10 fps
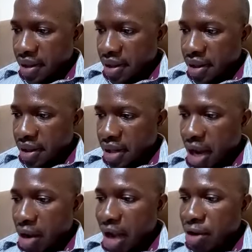Now,
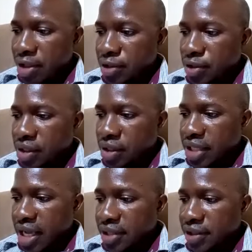according to
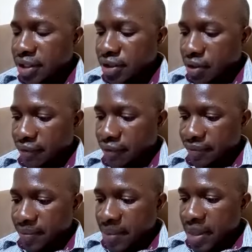Dr. Shenikov,
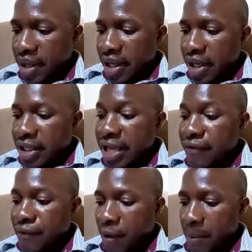day
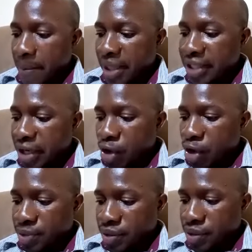4, pressure
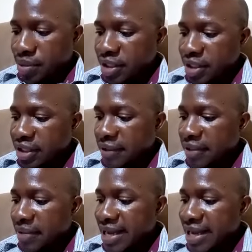drops, body temperature
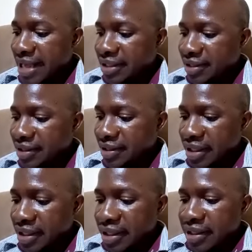may rise.
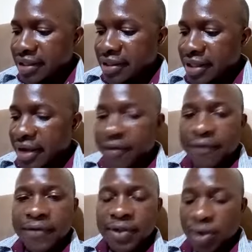This is a
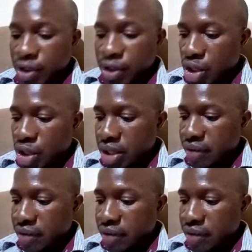physiologically